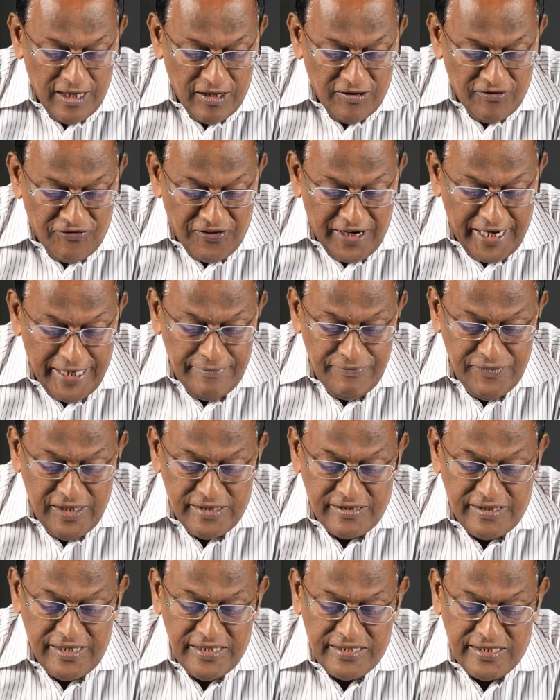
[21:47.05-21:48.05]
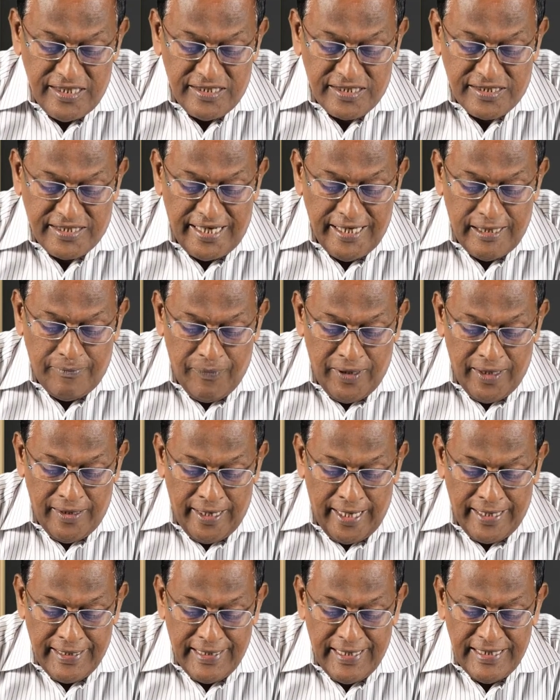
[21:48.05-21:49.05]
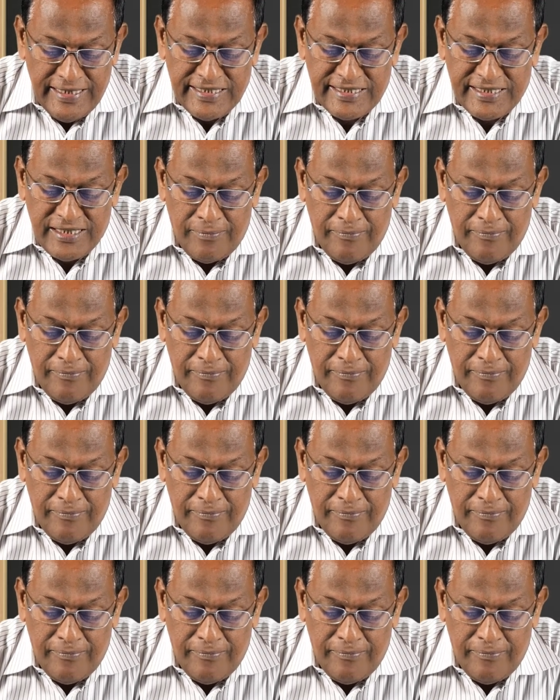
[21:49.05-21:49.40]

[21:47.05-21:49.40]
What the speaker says: Frame the thesis statement and list